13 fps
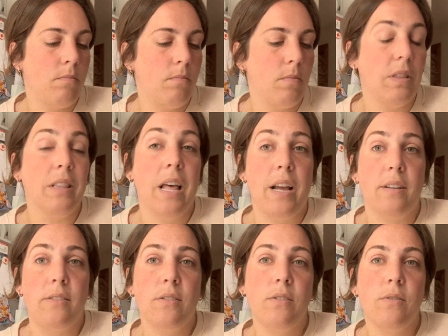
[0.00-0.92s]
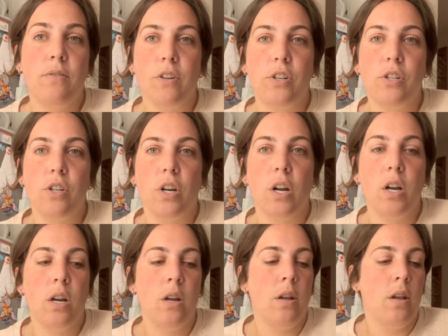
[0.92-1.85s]
lens for
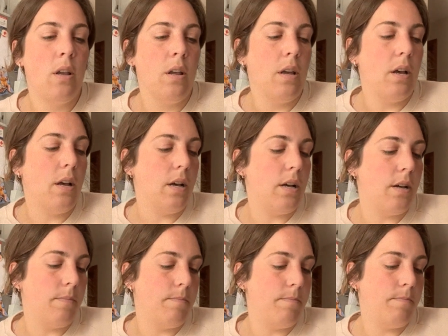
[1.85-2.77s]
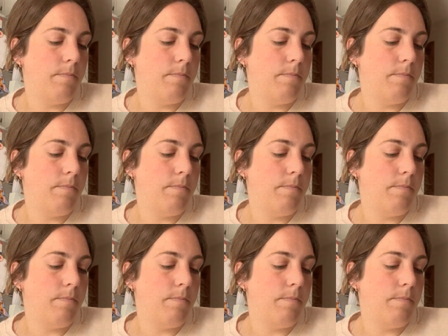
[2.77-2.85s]
sure. So